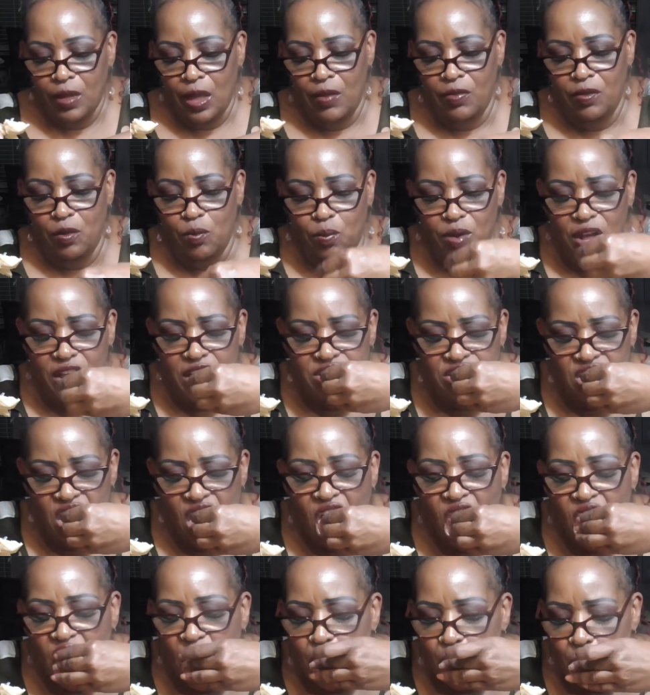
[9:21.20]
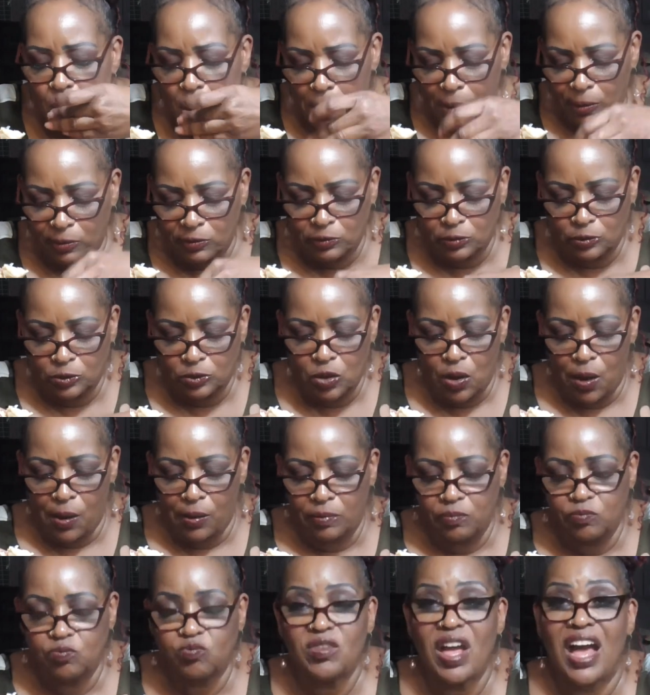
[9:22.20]
And the reason
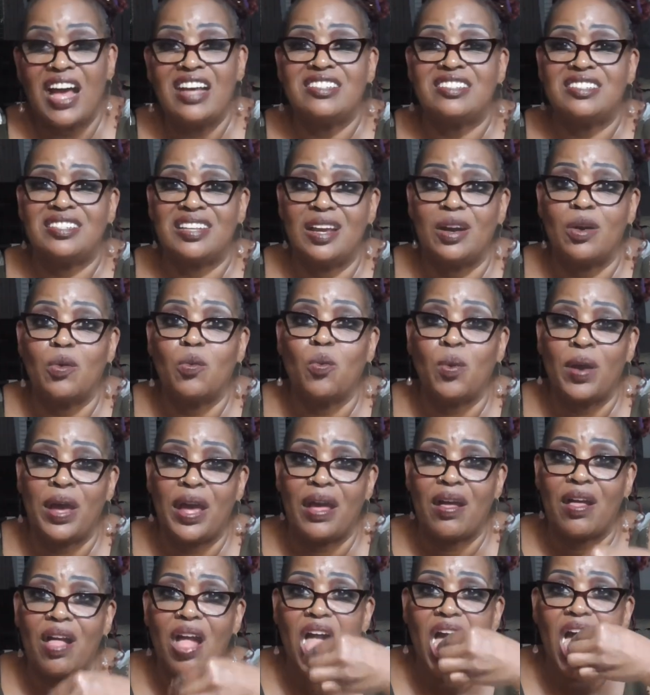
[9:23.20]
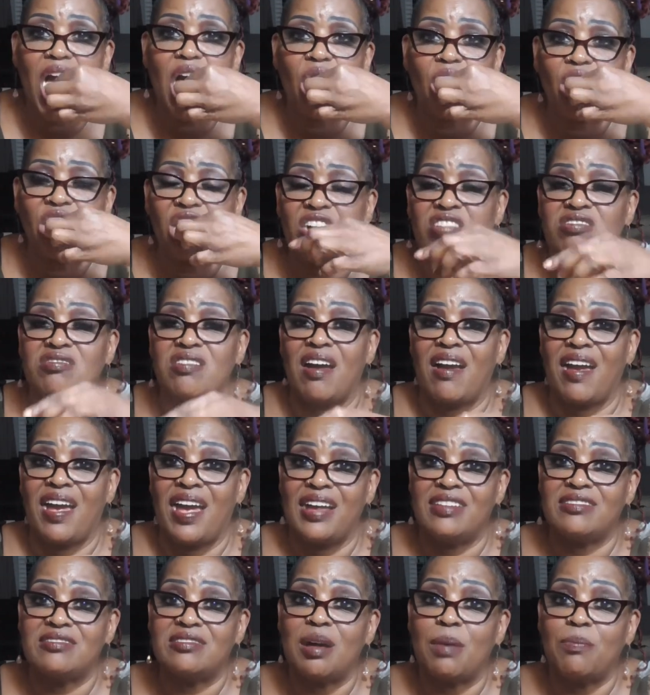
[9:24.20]
I still went, because I
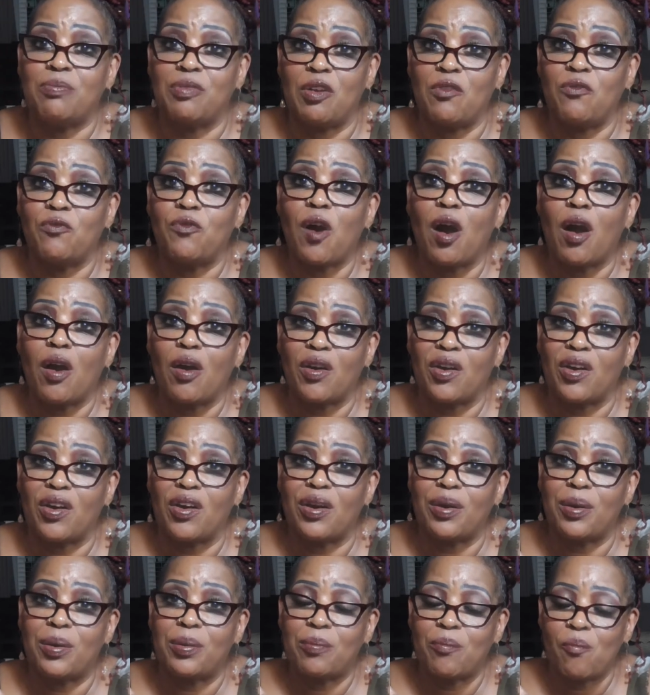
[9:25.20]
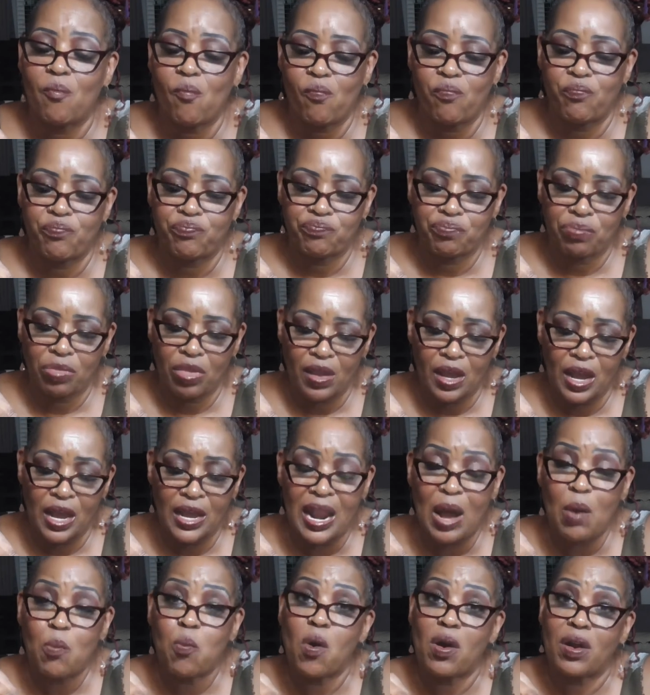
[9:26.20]
had something for her,
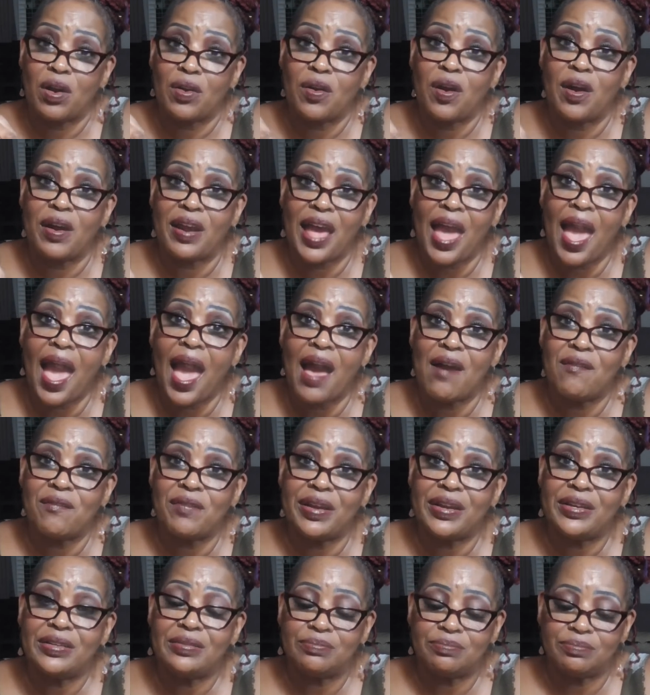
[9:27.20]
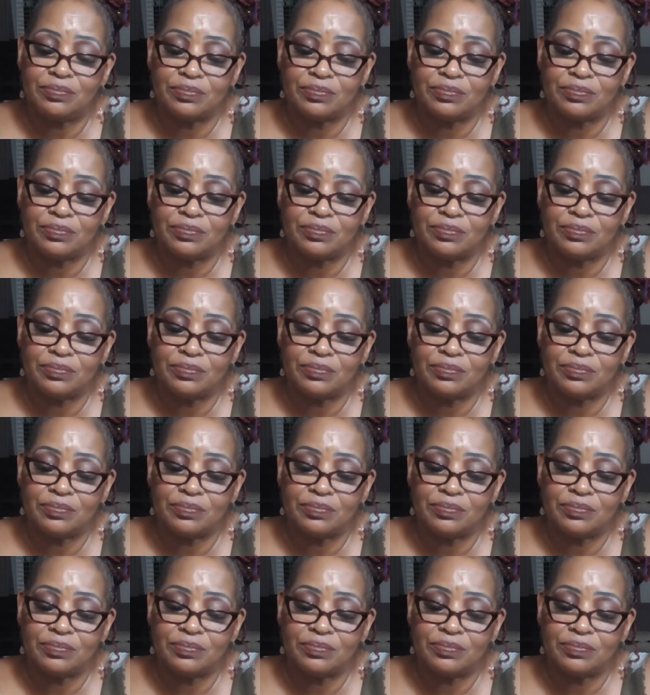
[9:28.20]
and I wanted her to have it.